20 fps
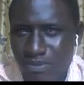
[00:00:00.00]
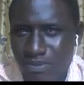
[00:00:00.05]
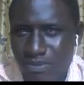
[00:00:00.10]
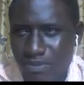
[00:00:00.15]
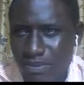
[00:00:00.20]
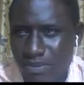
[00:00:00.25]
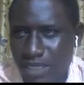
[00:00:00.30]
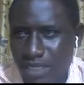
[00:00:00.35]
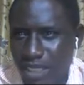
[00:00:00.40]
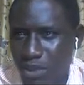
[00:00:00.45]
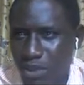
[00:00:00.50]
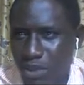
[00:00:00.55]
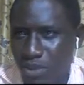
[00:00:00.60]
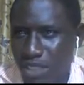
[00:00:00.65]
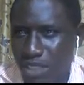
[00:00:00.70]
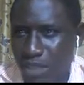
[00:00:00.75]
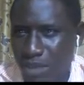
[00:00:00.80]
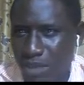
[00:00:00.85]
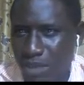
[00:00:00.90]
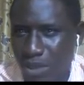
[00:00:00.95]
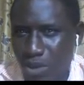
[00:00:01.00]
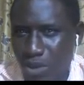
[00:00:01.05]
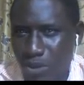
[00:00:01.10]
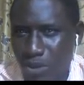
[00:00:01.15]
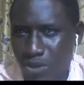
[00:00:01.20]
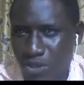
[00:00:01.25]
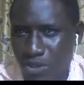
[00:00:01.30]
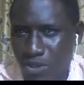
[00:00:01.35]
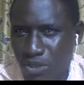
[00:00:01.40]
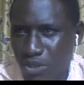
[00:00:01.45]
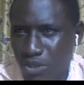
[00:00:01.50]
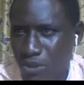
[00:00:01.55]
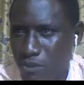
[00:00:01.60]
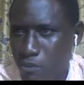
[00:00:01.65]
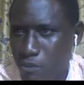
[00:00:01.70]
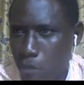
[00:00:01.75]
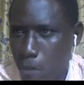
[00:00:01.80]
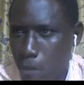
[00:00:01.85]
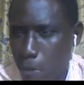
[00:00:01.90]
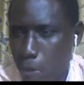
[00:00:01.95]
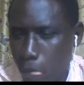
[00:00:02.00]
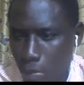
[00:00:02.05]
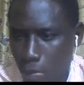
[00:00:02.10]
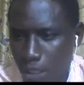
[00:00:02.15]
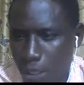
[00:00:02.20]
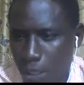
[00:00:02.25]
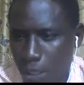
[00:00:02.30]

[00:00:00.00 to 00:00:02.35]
Thank you, sir, my host. Yeah.